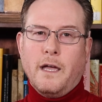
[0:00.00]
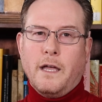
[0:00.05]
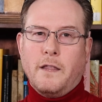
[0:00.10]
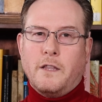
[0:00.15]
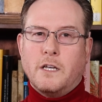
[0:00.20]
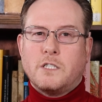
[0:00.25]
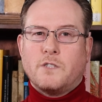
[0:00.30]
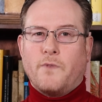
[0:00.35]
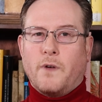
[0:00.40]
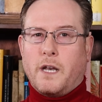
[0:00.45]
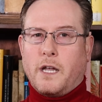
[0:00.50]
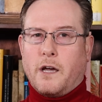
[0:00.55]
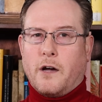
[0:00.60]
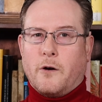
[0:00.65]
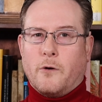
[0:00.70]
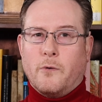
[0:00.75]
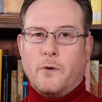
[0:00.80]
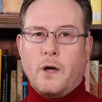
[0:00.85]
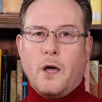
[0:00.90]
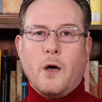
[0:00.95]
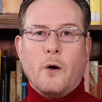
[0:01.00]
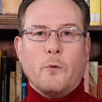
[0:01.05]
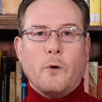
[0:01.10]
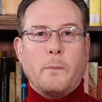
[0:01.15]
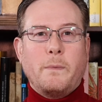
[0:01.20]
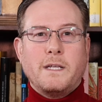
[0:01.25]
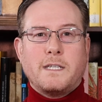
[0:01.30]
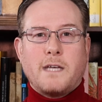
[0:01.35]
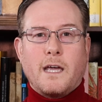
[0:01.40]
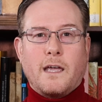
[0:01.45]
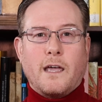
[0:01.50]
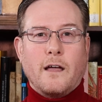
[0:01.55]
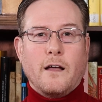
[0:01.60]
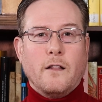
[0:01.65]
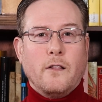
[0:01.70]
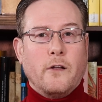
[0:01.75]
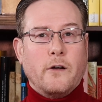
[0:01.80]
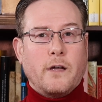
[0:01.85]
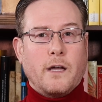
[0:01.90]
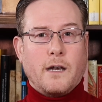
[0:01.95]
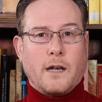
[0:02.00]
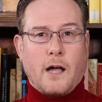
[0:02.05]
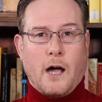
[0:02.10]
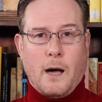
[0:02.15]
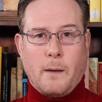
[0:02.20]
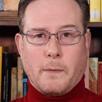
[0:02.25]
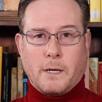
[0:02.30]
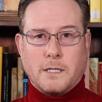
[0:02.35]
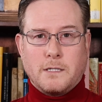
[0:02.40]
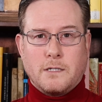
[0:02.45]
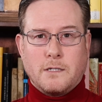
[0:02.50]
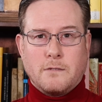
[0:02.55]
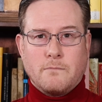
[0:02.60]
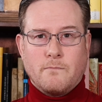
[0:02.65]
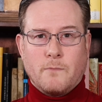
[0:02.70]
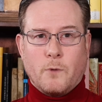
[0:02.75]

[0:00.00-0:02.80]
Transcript: In this video, we'll be taking a look at comets,